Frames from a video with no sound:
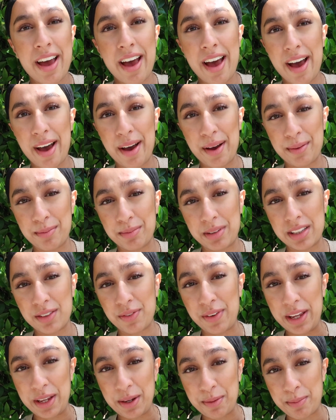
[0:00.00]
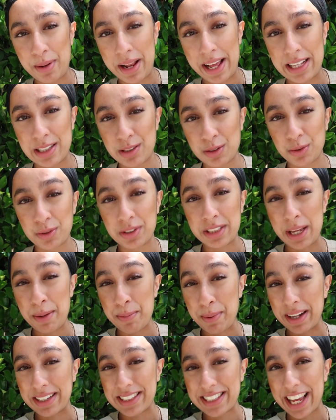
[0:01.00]
Um, this vegan place called
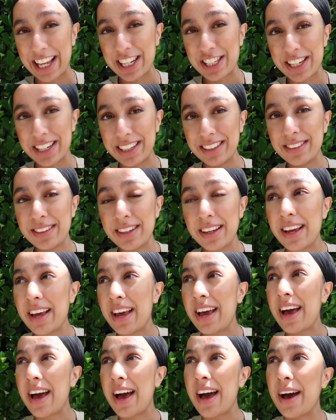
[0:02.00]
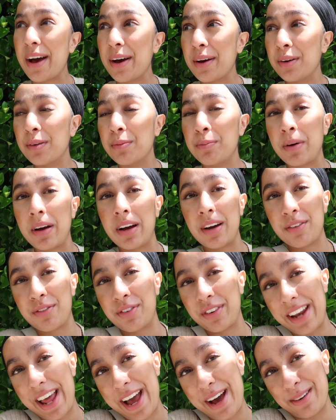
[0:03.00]
Seabird's Kitchen. Um, but
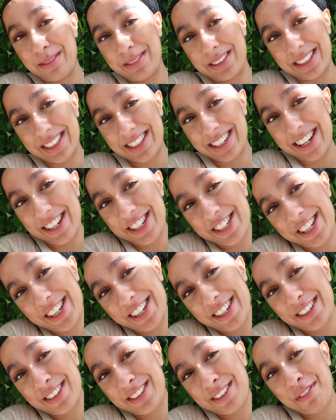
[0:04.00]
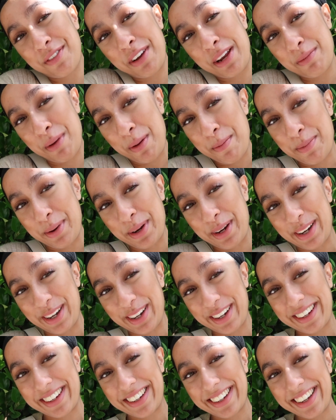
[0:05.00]
for now, I'm just gonna chill, read my
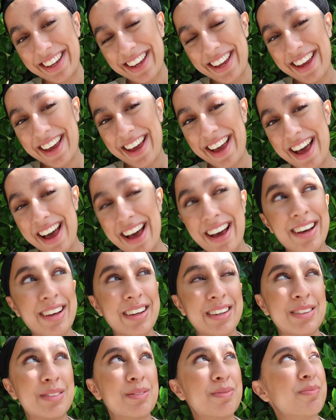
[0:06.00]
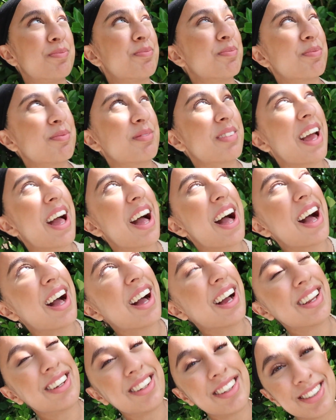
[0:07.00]
book, um,
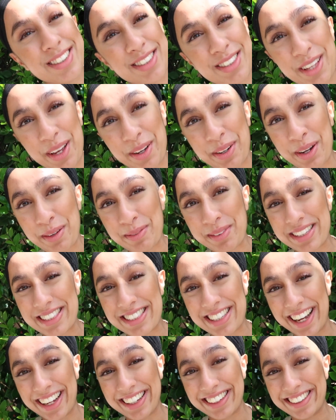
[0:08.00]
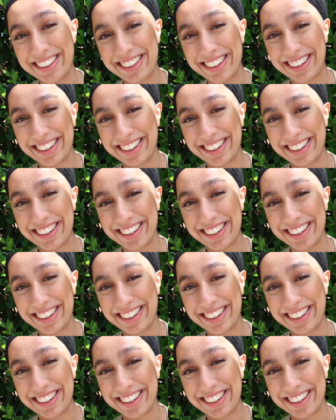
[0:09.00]
and soak up the sun.